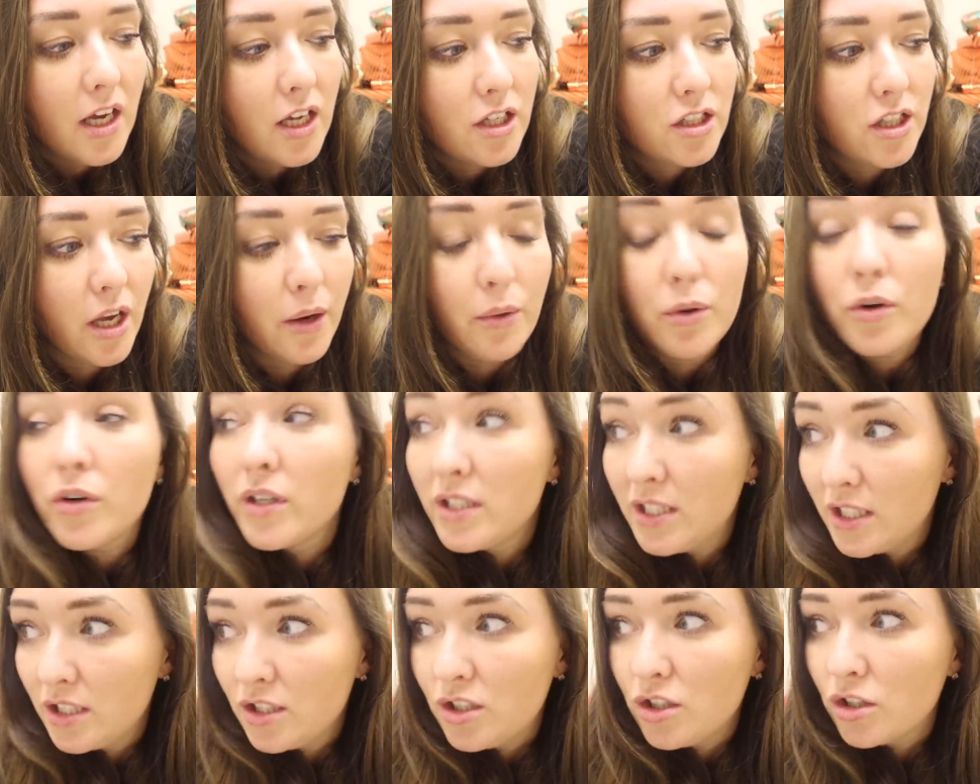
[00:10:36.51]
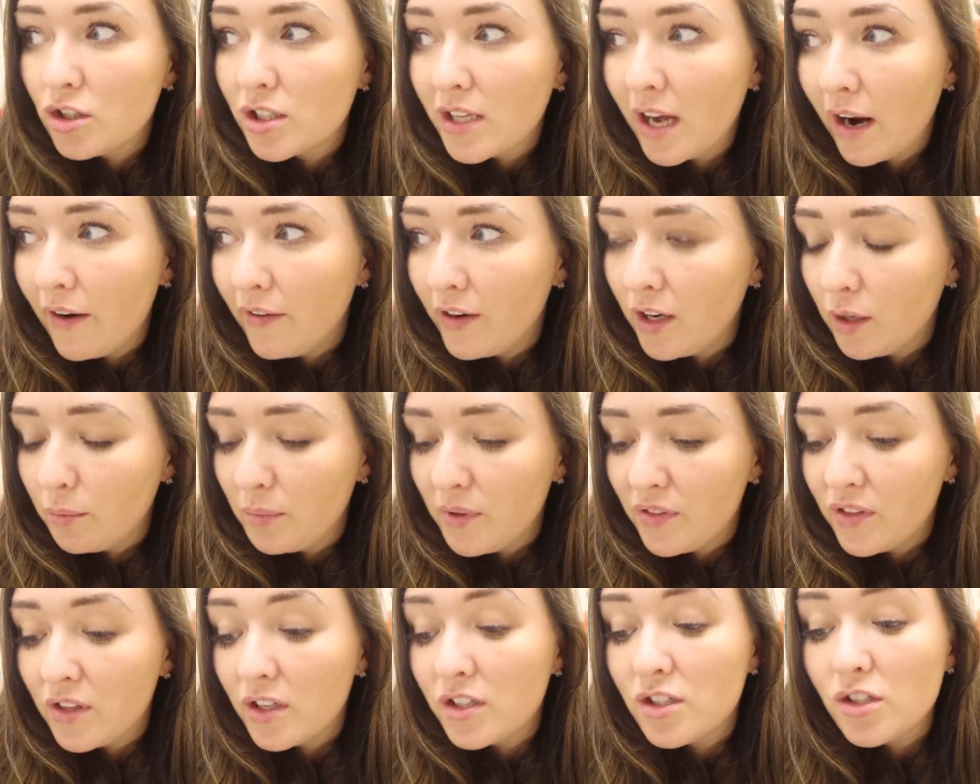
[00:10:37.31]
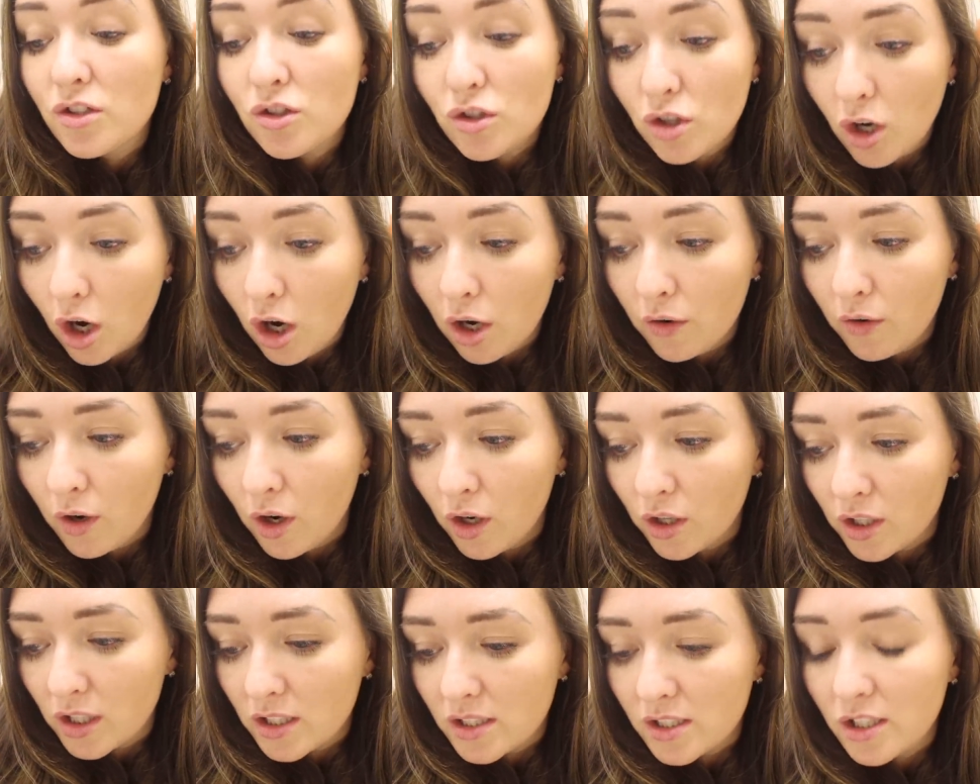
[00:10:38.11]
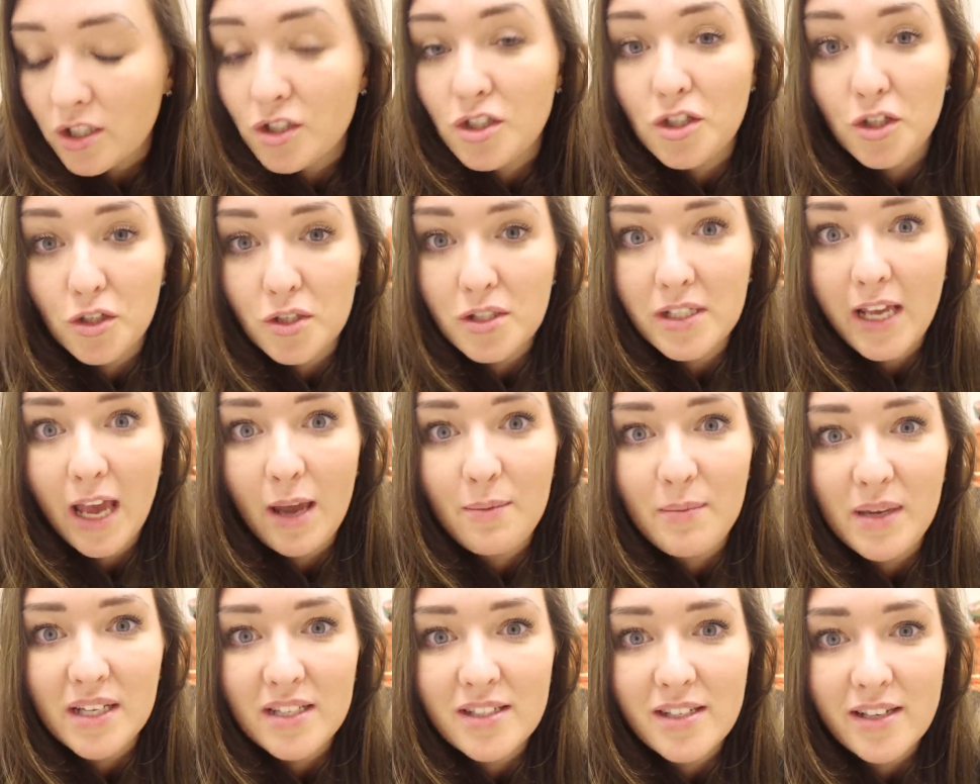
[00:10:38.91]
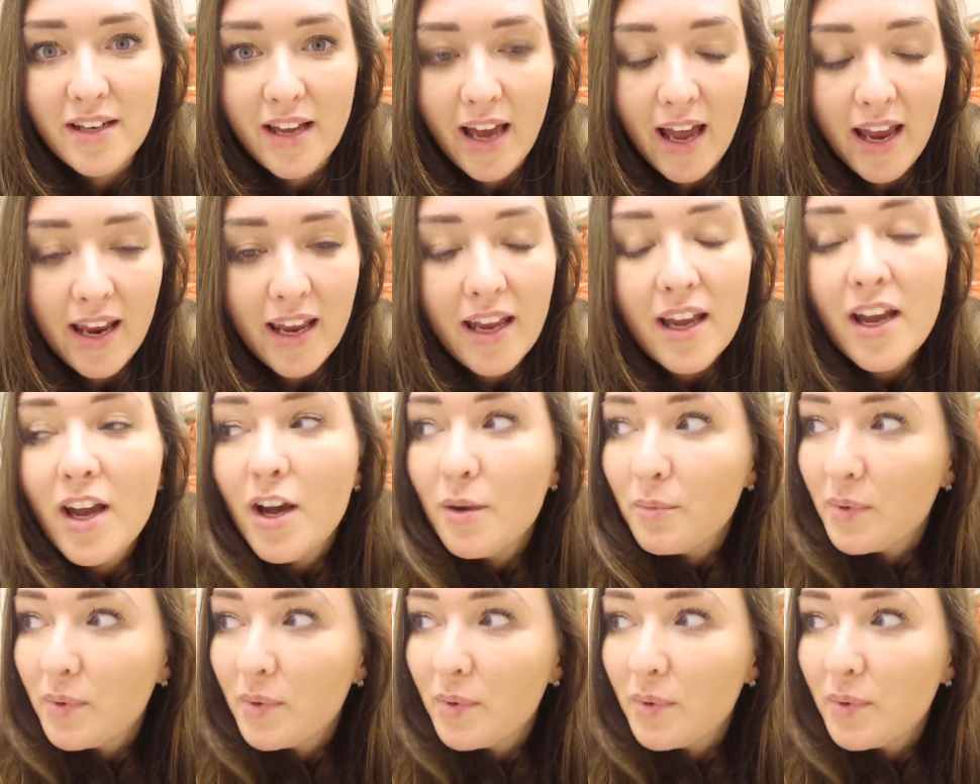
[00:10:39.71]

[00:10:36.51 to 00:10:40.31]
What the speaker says: So Chris is just carrying on with the store orders that just came in today.